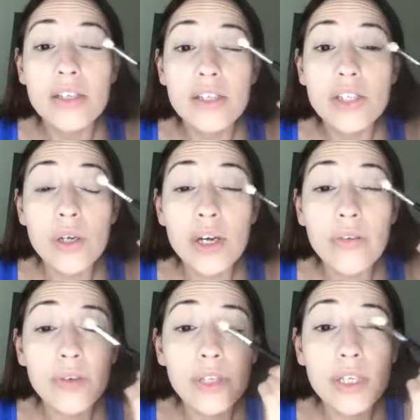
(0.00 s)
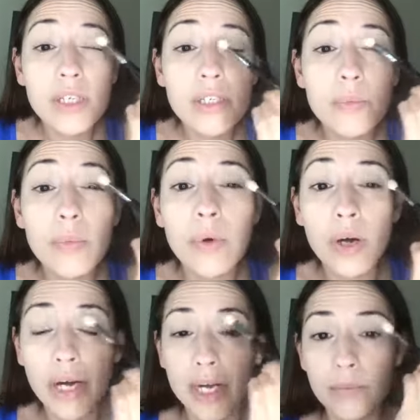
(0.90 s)
So everything's
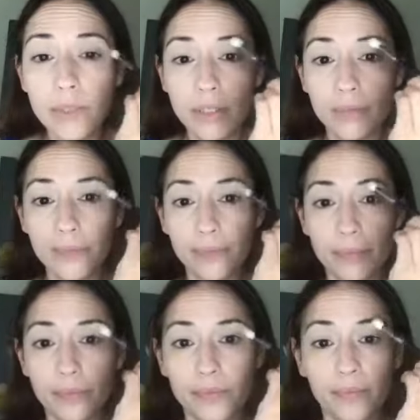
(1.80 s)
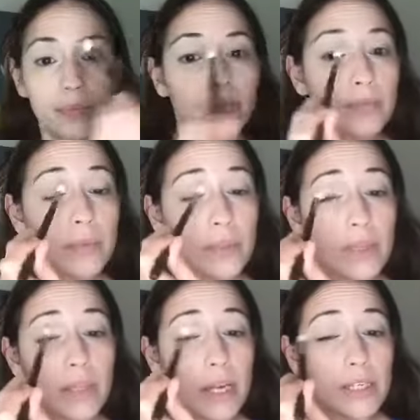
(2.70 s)
primed,
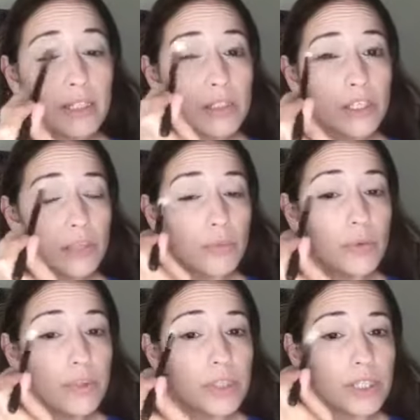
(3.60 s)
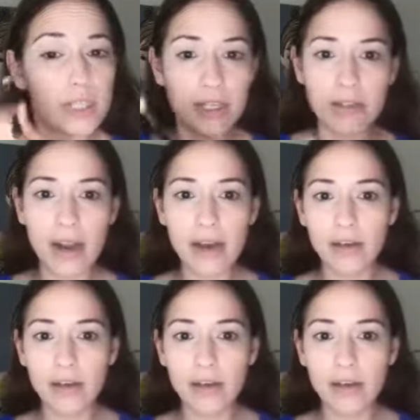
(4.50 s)
nice and smooth, just like that.